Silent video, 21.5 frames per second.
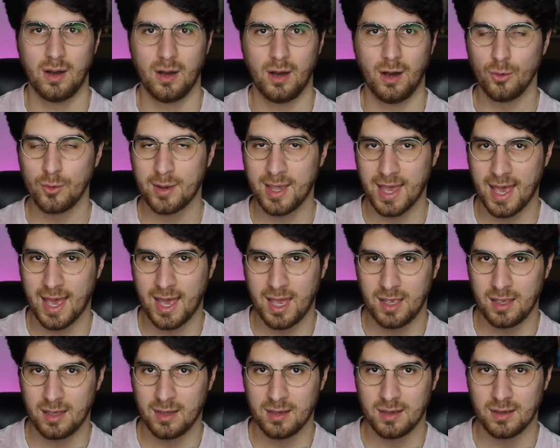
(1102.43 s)

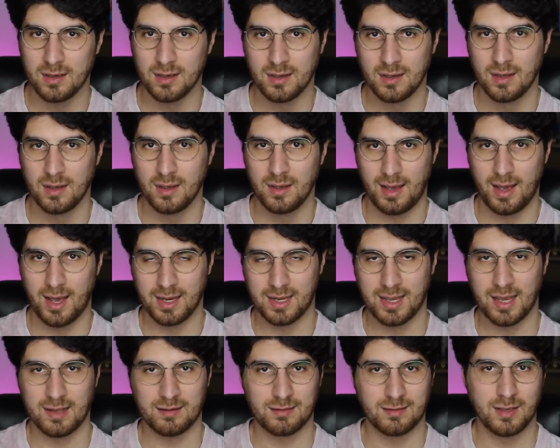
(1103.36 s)
okay, I
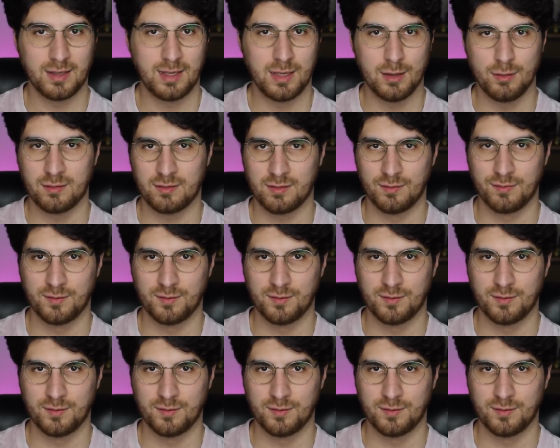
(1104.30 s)
guess the use